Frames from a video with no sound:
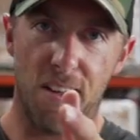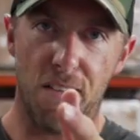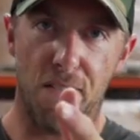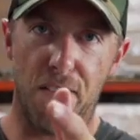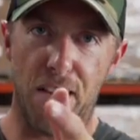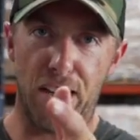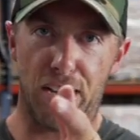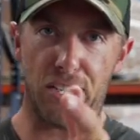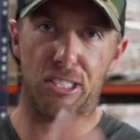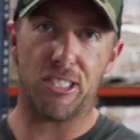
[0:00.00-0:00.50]

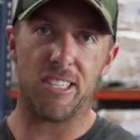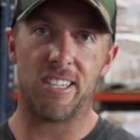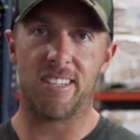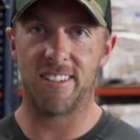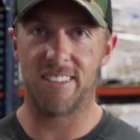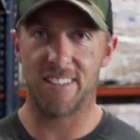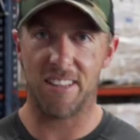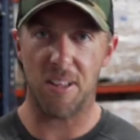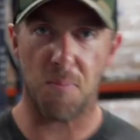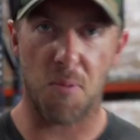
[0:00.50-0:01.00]
Fixed
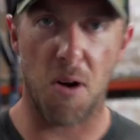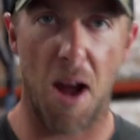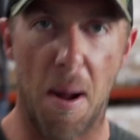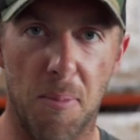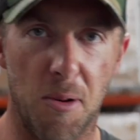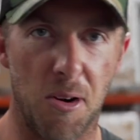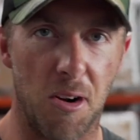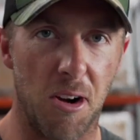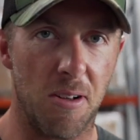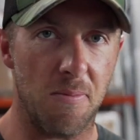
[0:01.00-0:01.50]
the
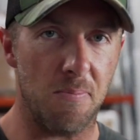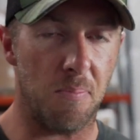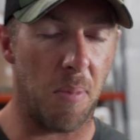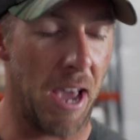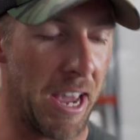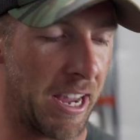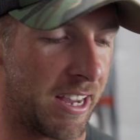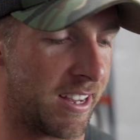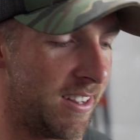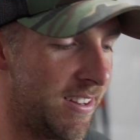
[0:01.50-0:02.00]
proper
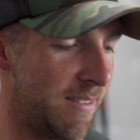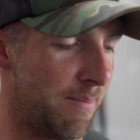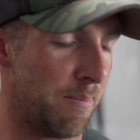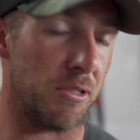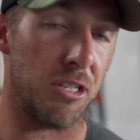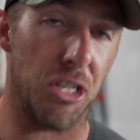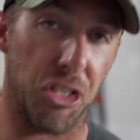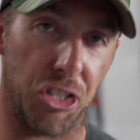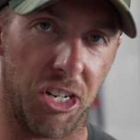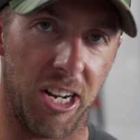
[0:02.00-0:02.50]
bike
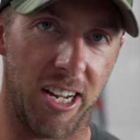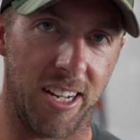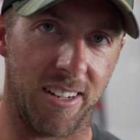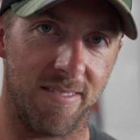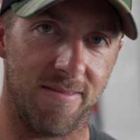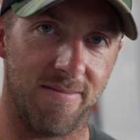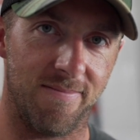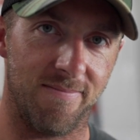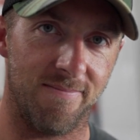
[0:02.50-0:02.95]
positioning.